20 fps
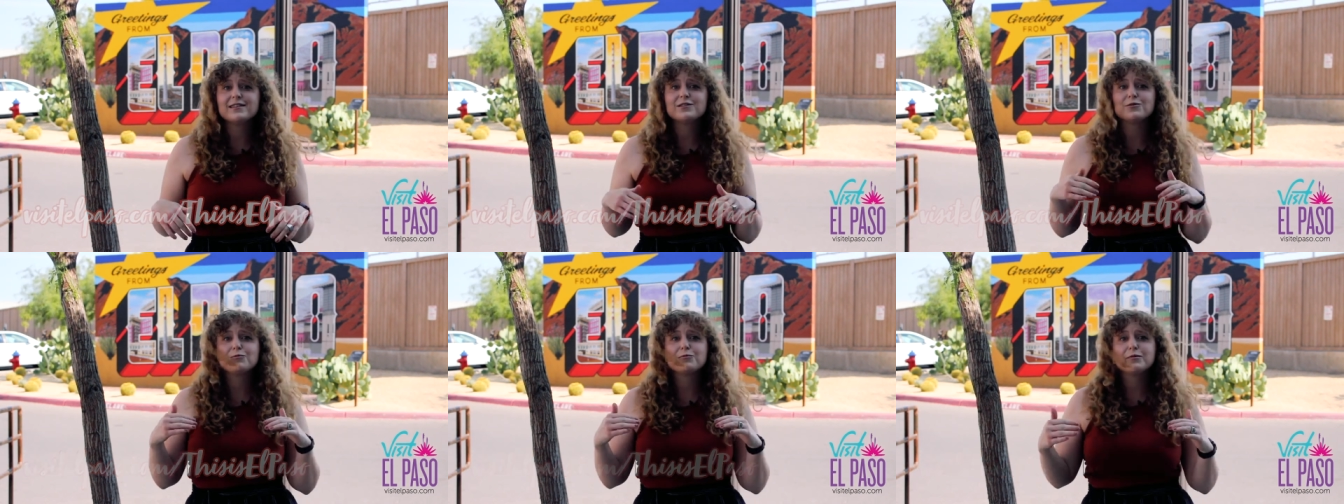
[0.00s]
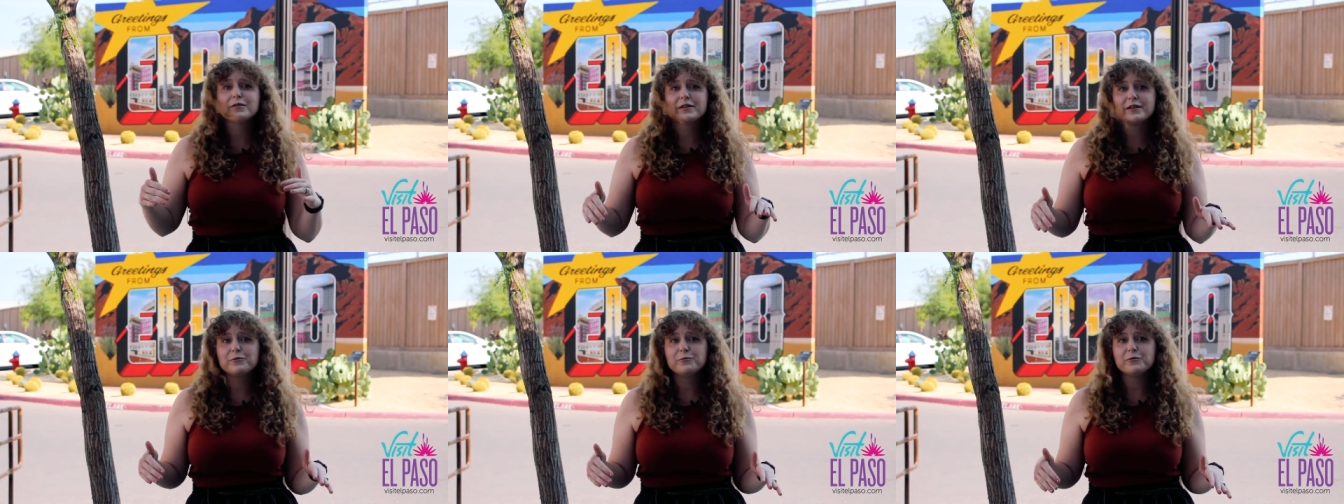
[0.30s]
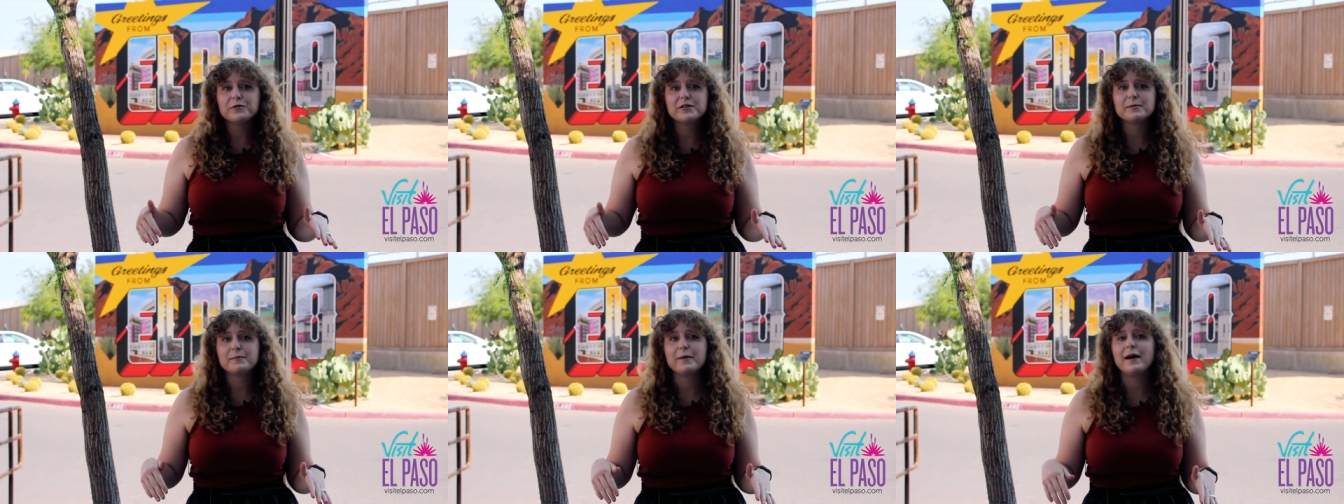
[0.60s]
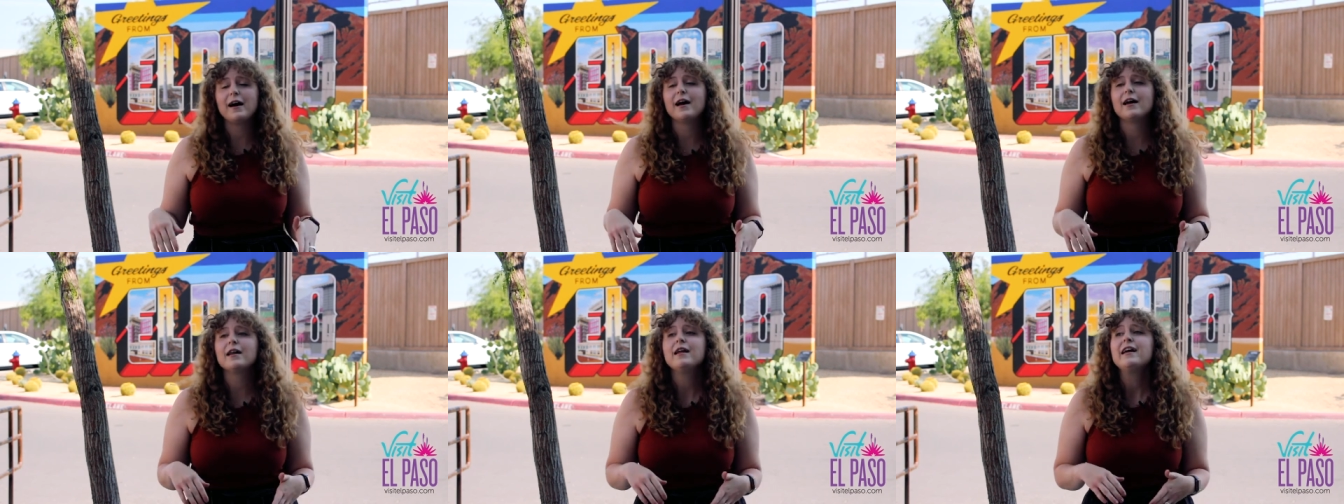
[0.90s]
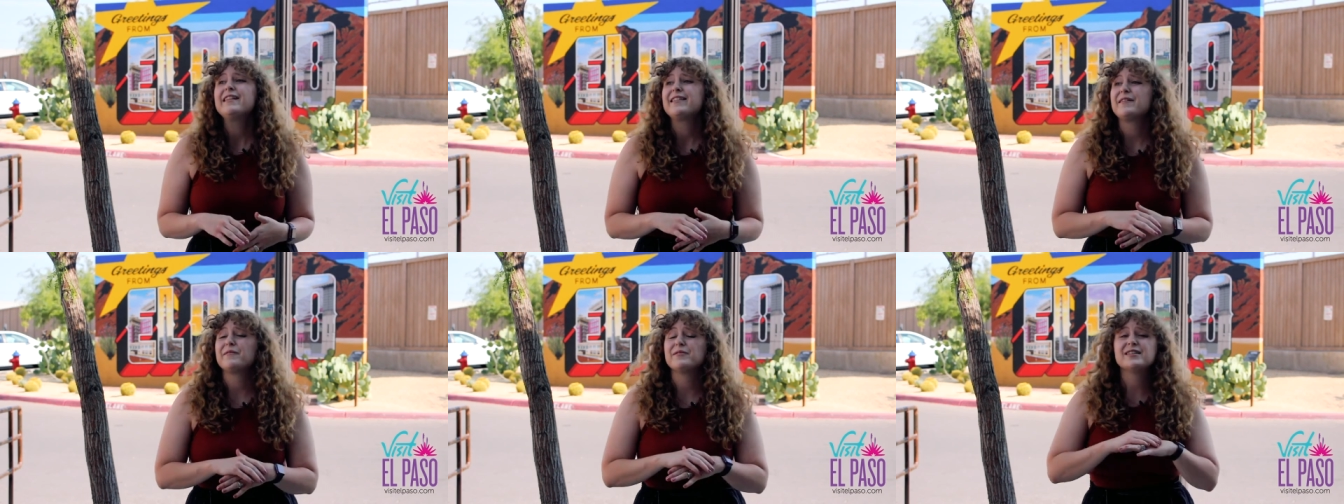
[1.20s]
It's a really cool spot.
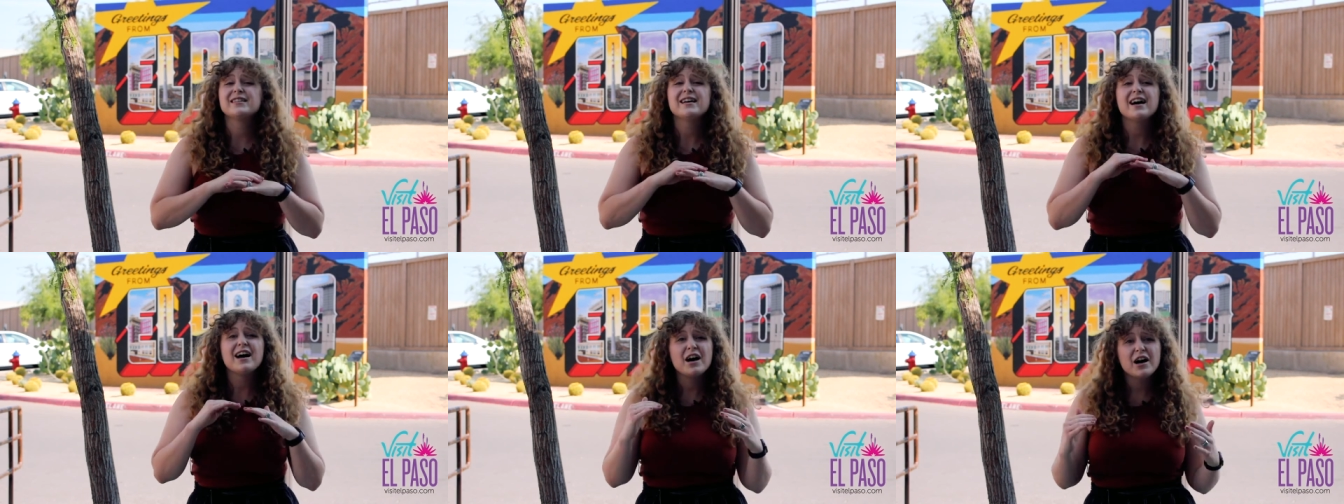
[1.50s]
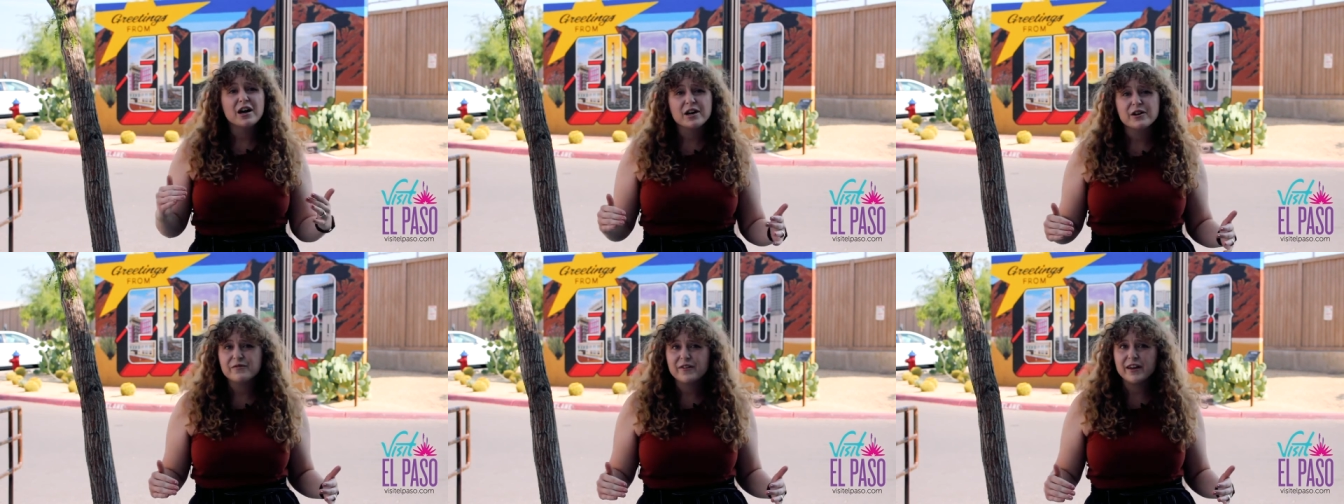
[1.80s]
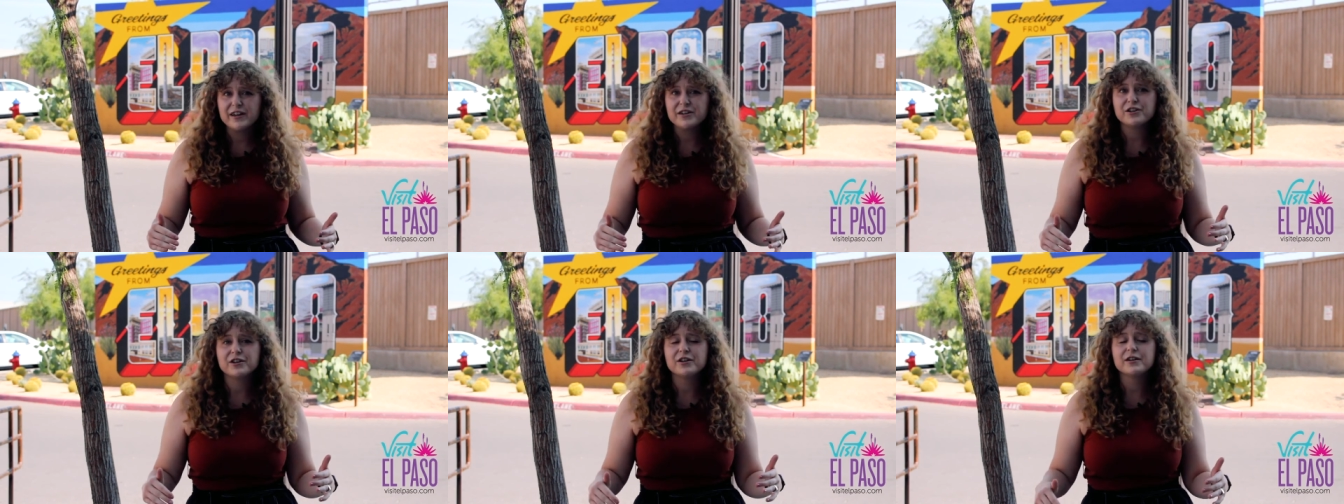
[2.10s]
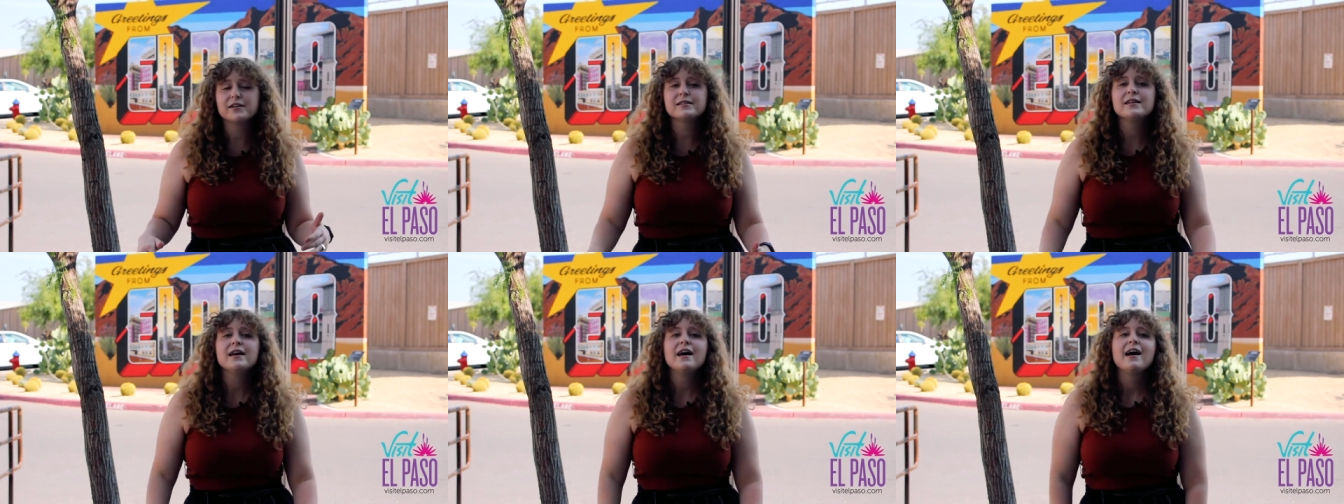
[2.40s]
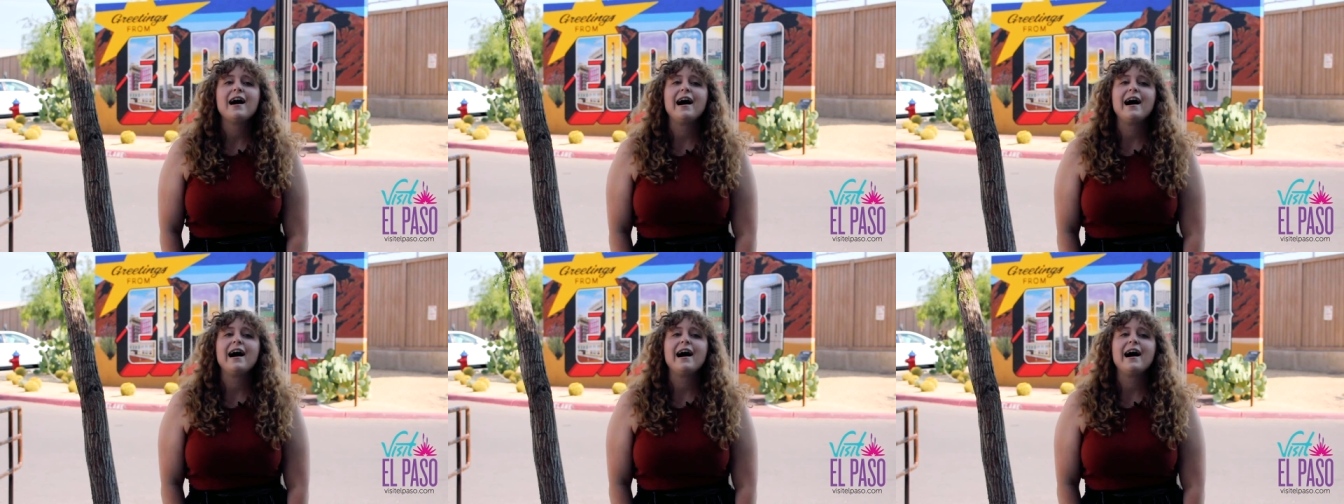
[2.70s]
You have a ton of vendors.